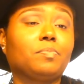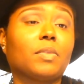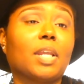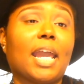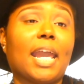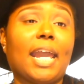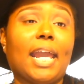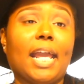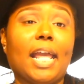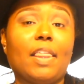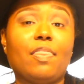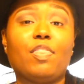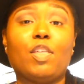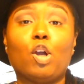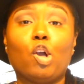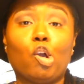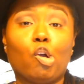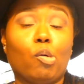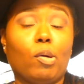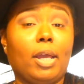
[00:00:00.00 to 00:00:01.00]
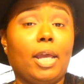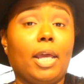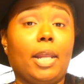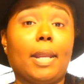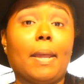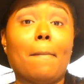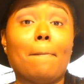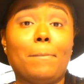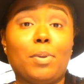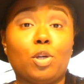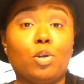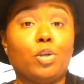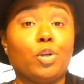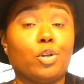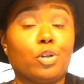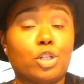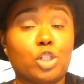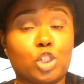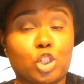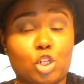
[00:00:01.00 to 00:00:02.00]
and they'll go ahead and bill
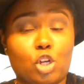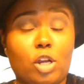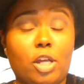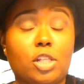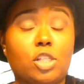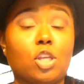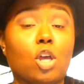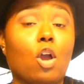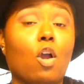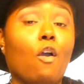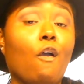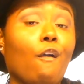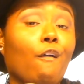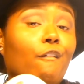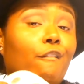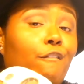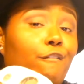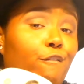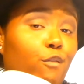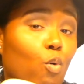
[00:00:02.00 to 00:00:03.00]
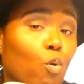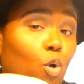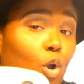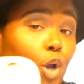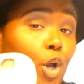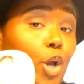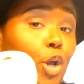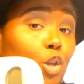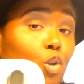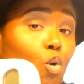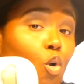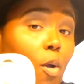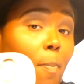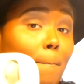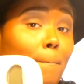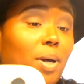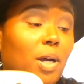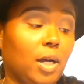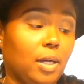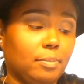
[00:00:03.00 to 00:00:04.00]
your insurance for your
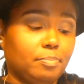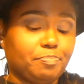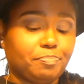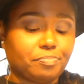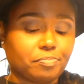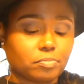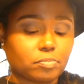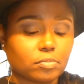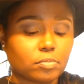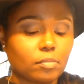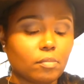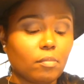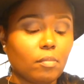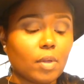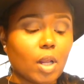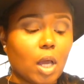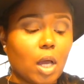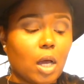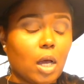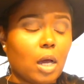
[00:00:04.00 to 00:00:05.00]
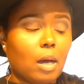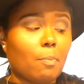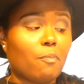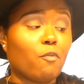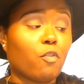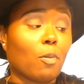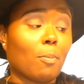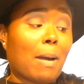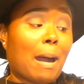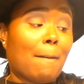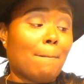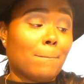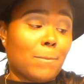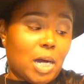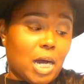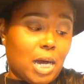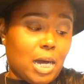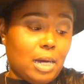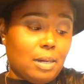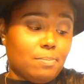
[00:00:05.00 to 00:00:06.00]
pump. For my
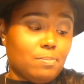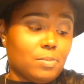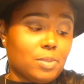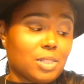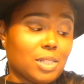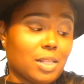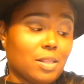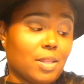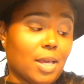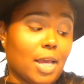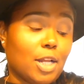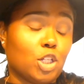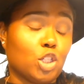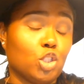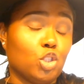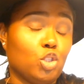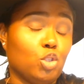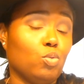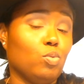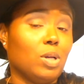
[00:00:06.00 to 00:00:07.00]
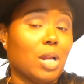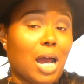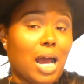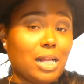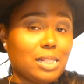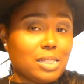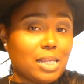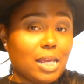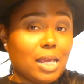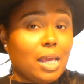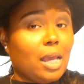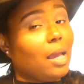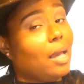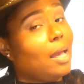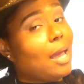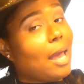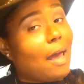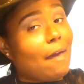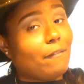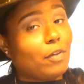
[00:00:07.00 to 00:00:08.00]
moms that do not
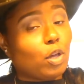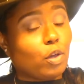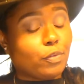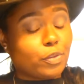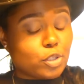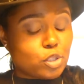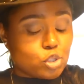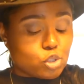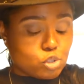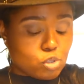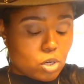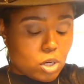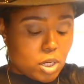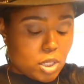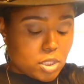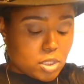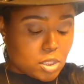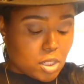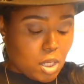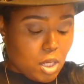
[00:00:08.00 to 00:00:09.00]
have health insurance,